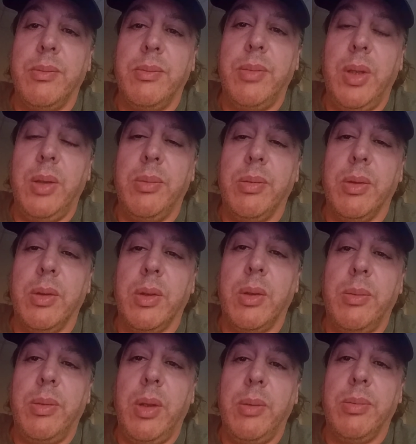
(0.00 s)
people are
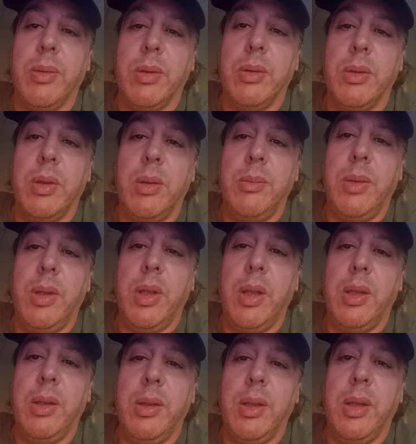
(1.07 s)
people.
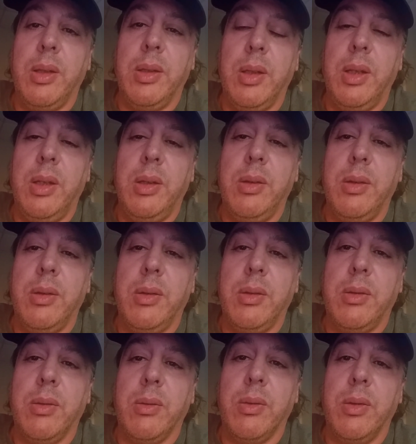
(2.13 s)
They lean
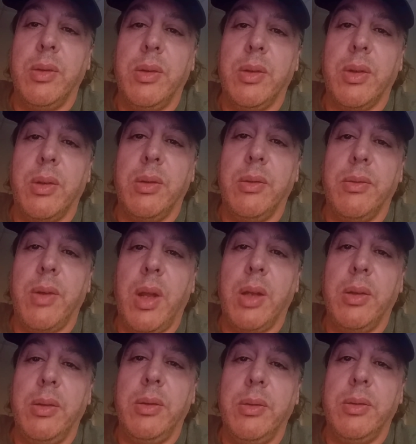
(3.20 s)
towards certain
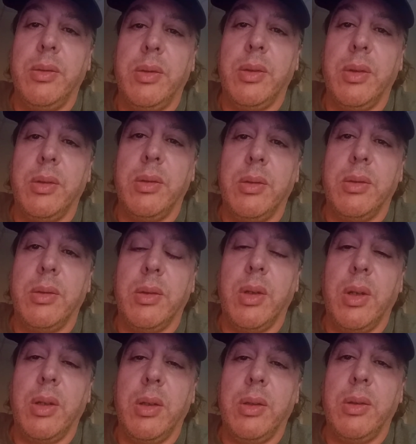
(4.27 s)
values,
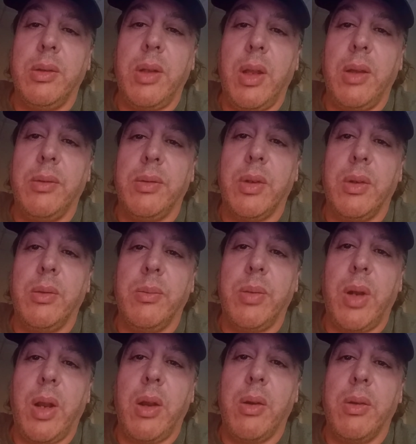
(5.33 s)
or have certain
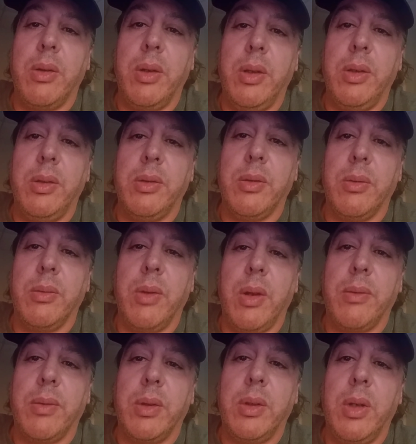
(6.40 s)
priorities or
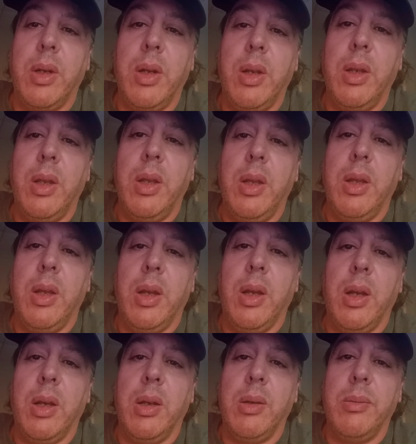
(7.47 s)
whatever.
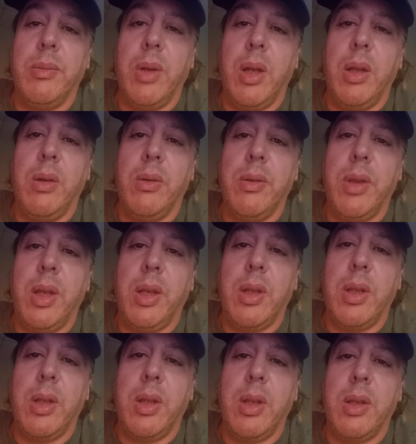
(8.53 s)
I don't think
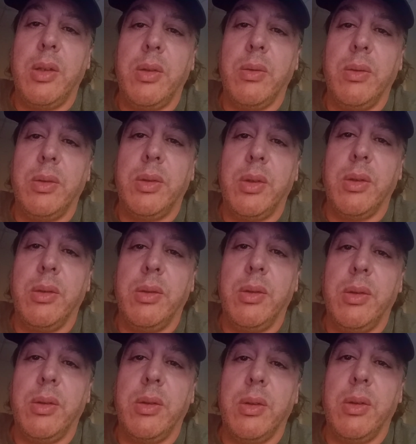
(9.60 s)
constituents
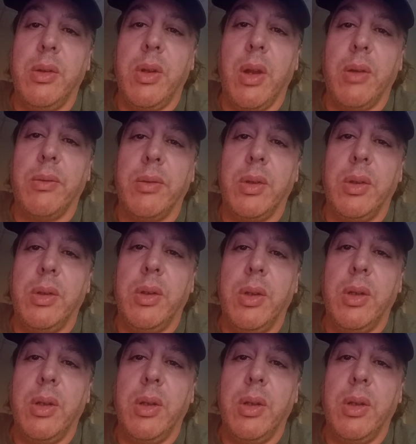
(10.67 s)
should govern